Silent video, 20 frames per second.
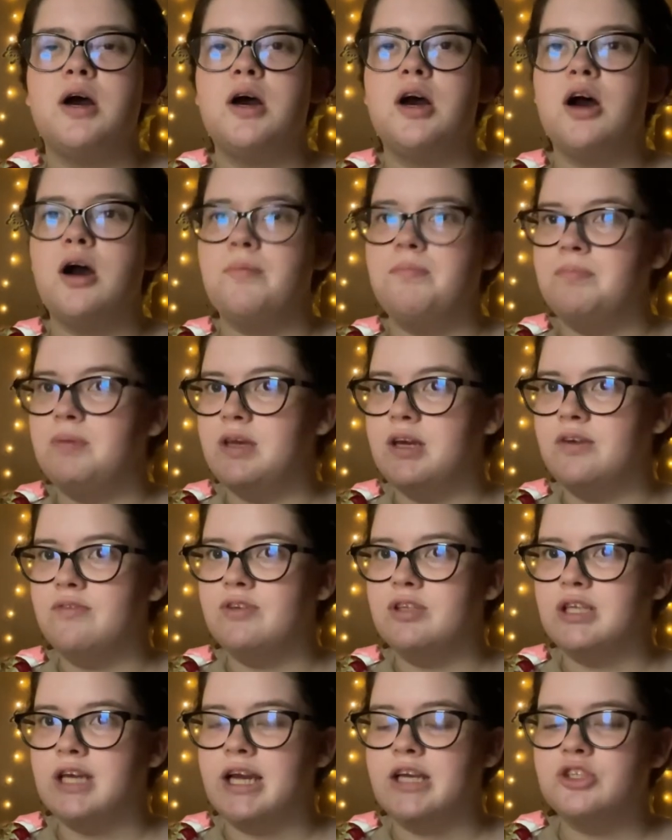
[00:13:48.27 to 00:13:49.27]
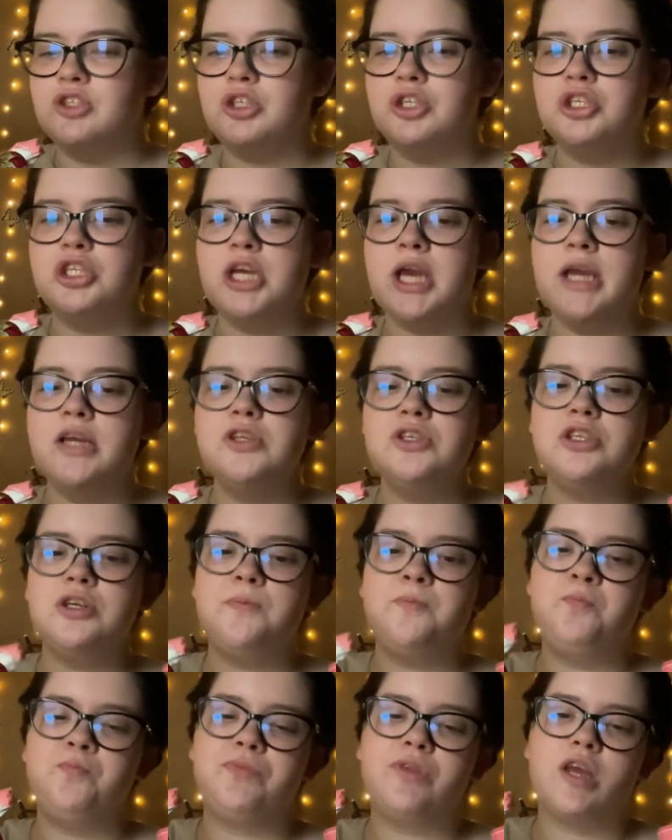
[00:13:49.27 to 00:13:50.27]
a bit of a texture change.
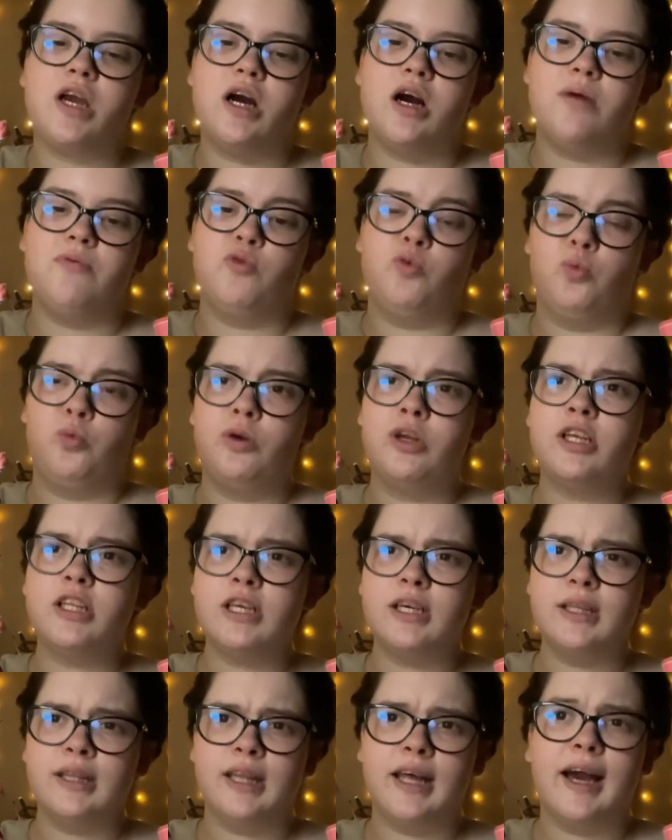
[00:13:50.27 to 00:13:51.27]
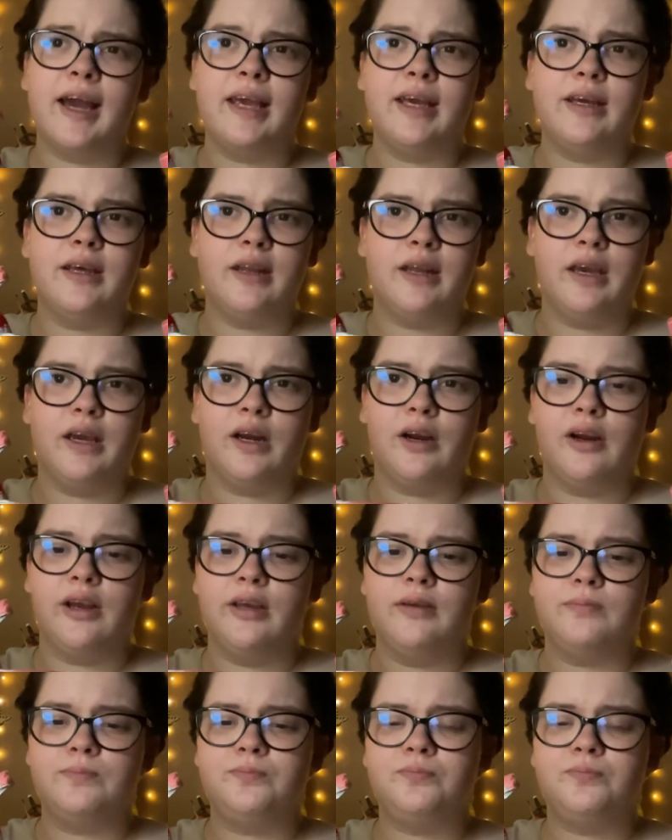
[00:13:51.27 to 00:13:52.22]
Um, really light and airy.